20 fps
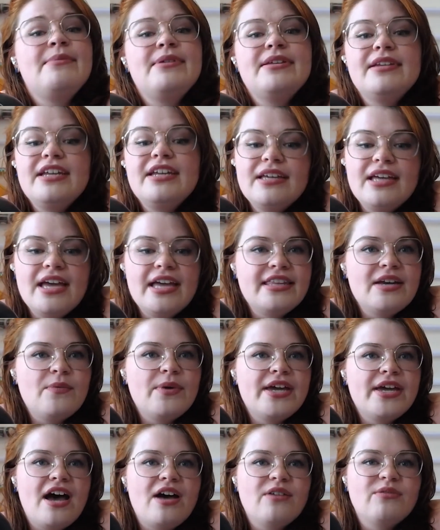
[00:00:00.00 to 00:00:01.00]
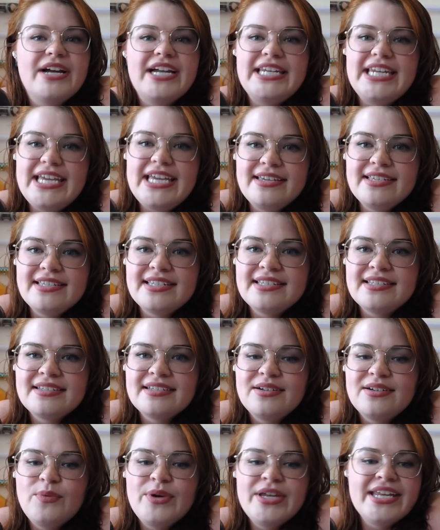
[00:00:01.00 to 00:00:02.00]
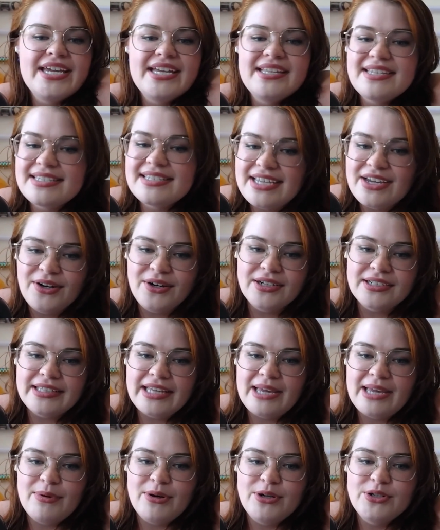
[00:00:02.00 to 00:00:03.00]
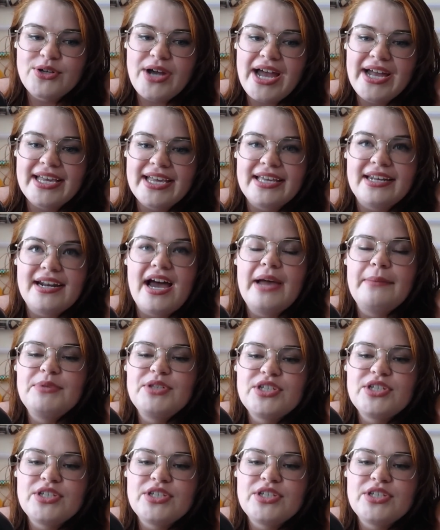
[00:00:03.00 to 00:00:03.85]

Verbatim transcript: I mean, and then we got Rhaenys. We didn't get to see her claim her dragon. I'm